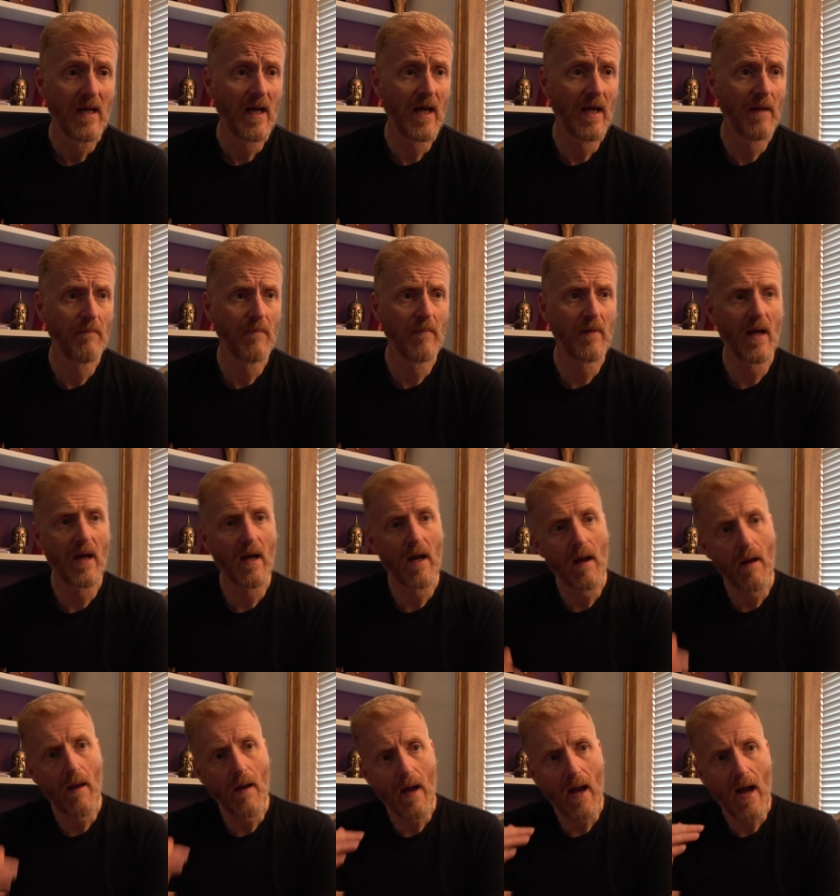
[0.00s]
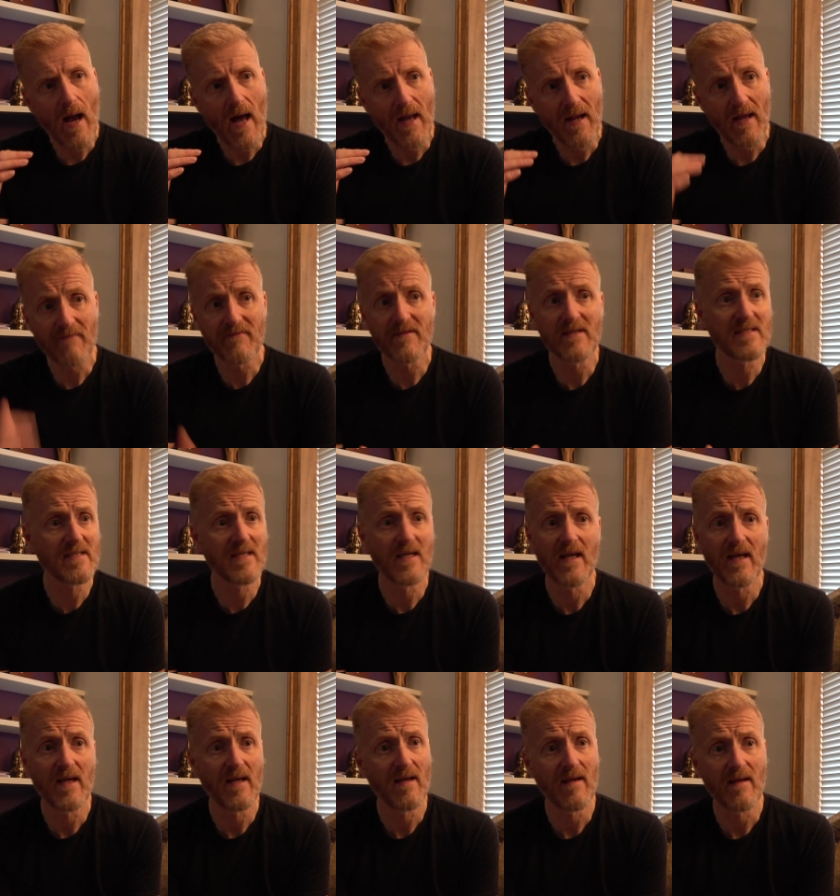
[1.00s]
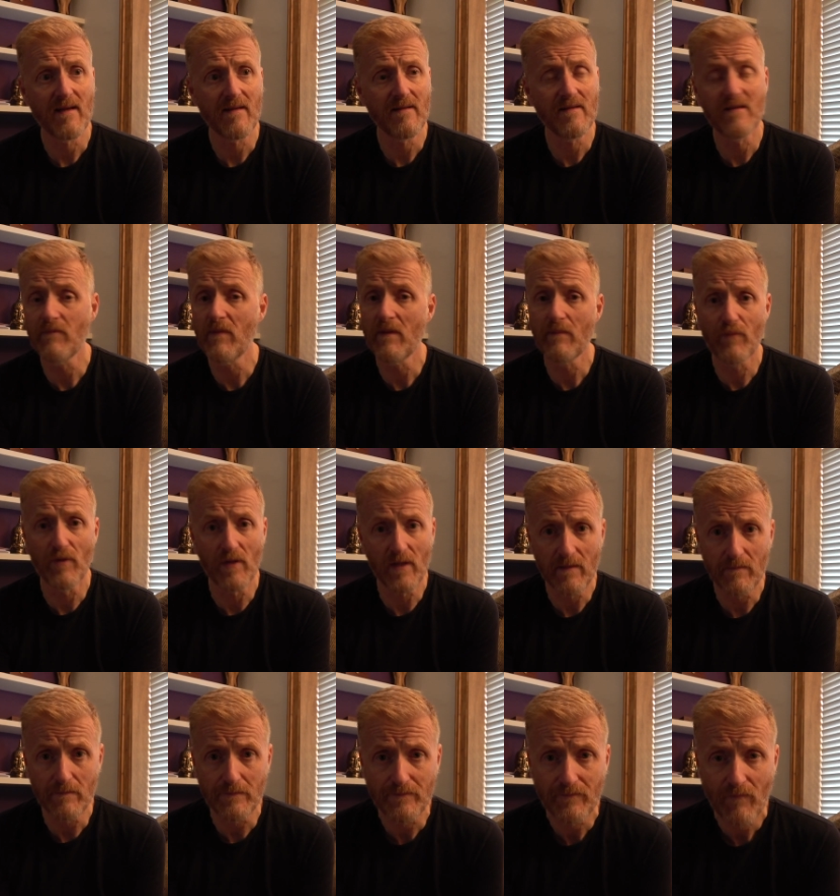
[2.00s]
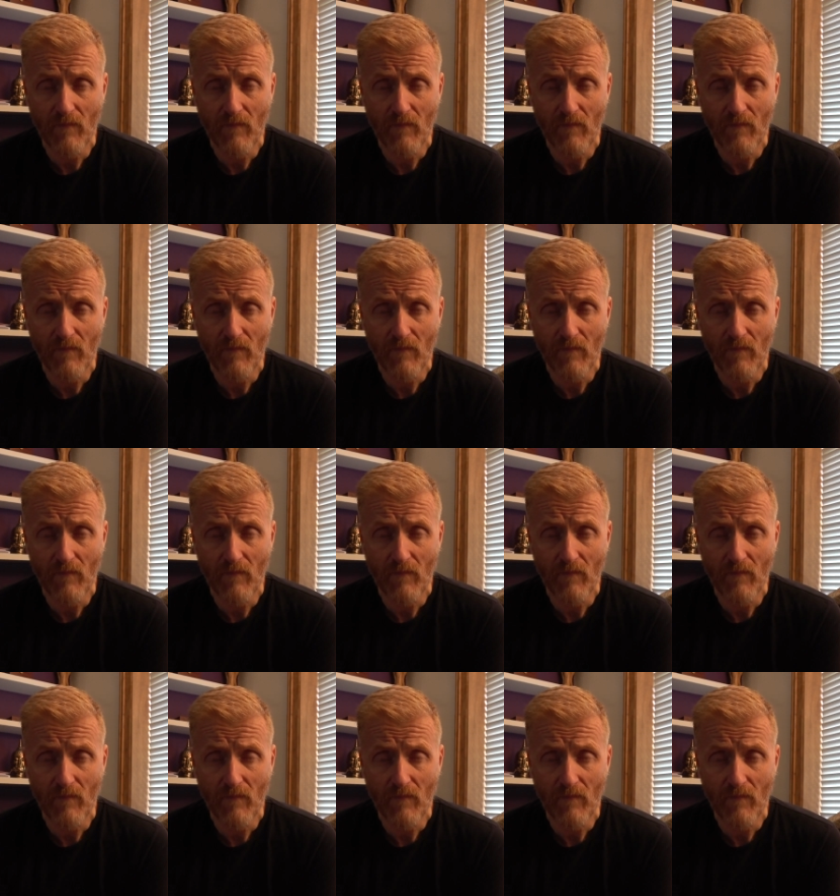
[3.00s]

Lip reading: And I have to say, they've been brilliant.